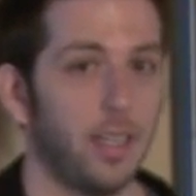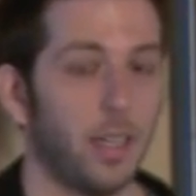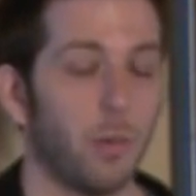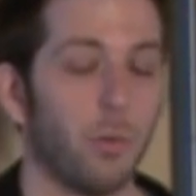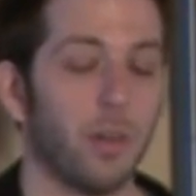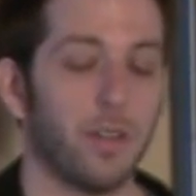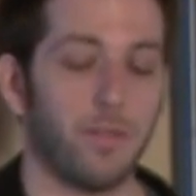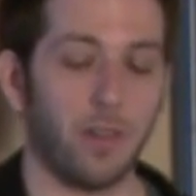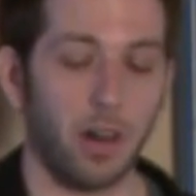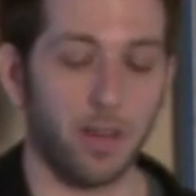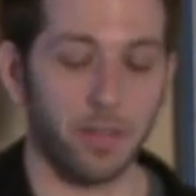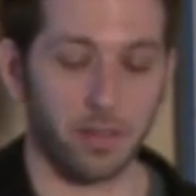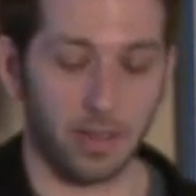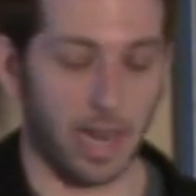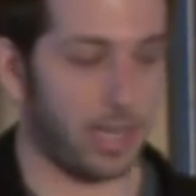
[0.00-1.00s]
What if all
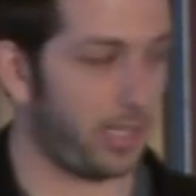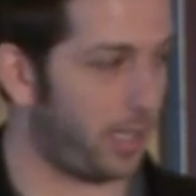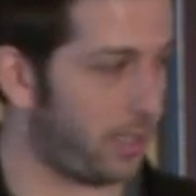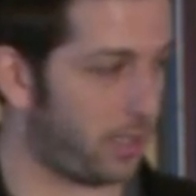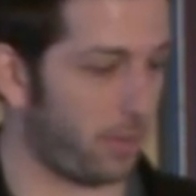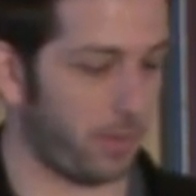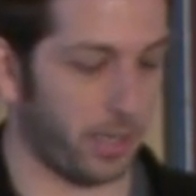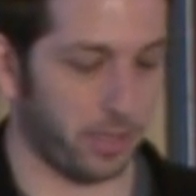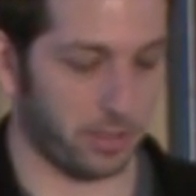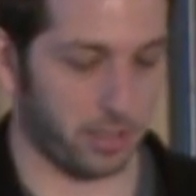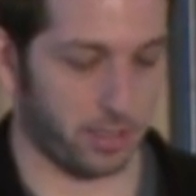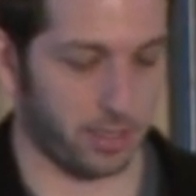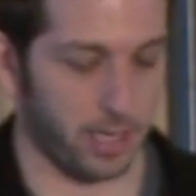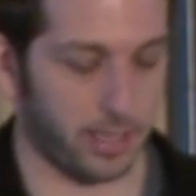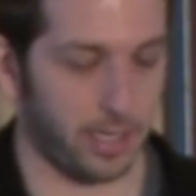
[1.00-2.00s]
the ideas that we all
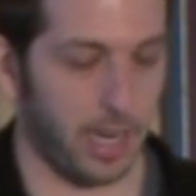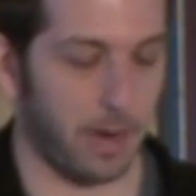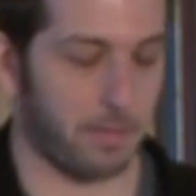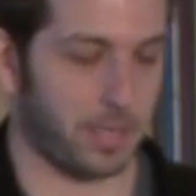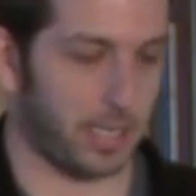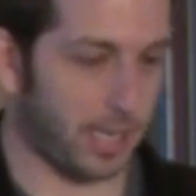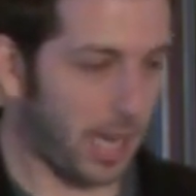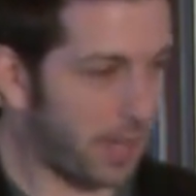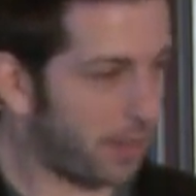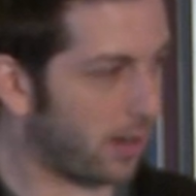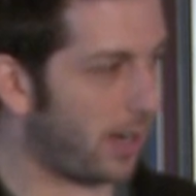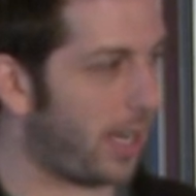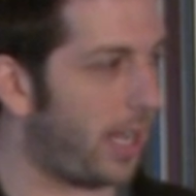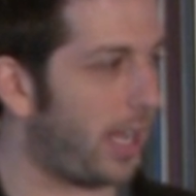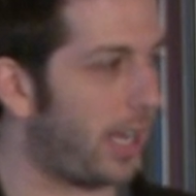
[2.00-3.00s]
just said came
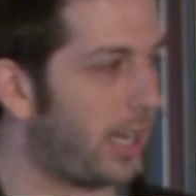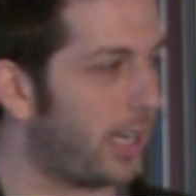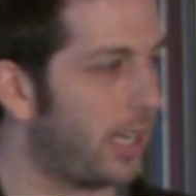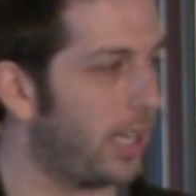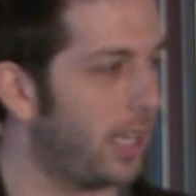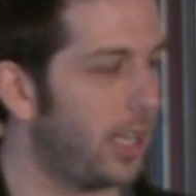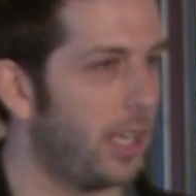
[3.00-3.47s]
together in